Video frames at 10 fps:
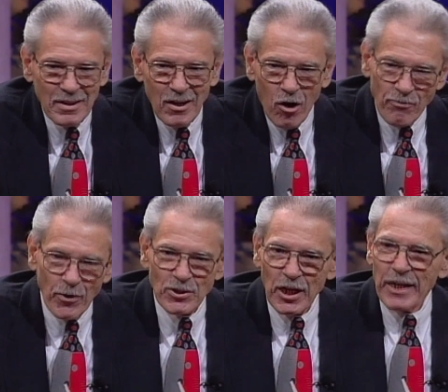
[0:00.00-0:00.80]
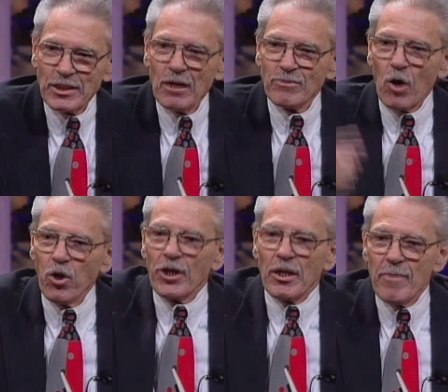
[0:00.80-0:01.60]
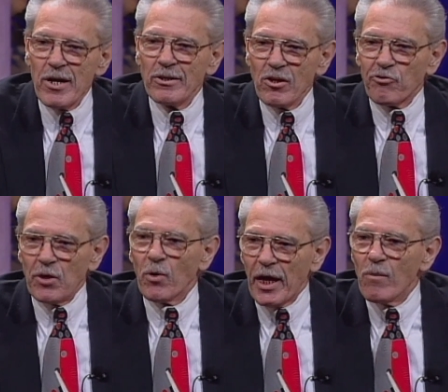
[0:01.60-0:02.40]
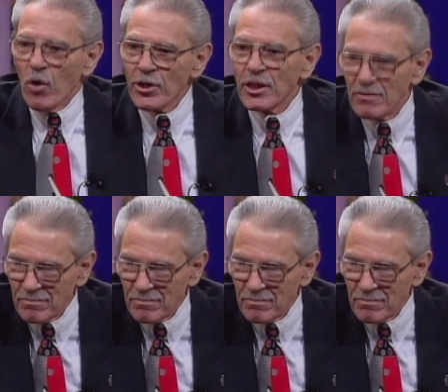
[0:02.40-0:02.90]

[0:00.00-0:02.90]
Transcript: Well, first thing I tell them, go look in the mirror and you'll see what ain't working.